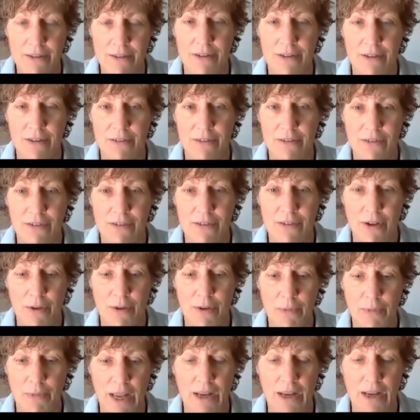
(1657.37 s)
some
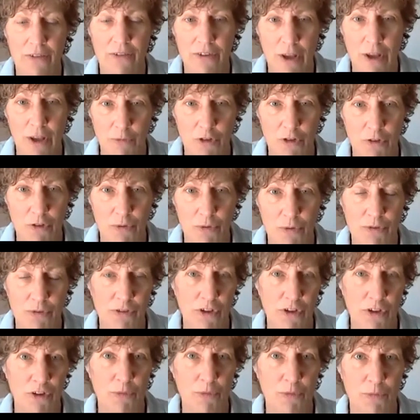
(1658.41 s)
exceptional
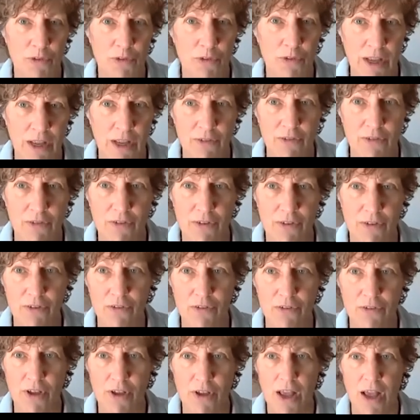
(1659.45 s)
circumstances
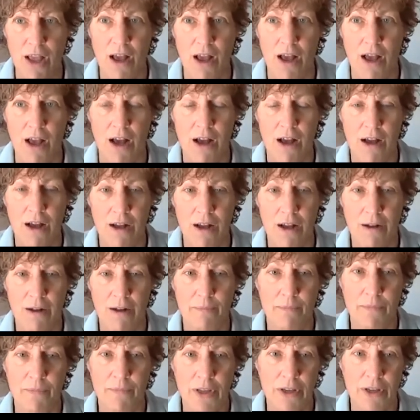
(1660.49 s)

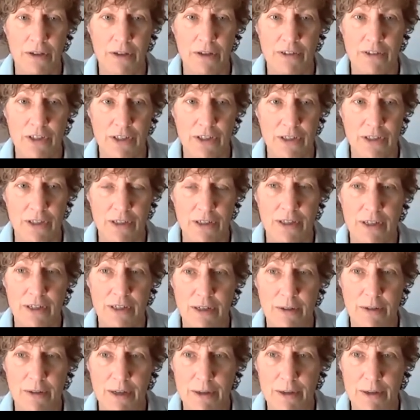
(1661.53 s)
cover
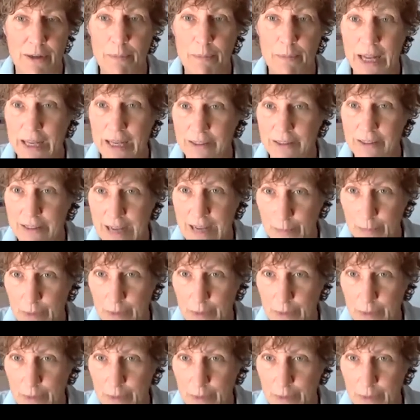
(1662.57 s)
pandemic.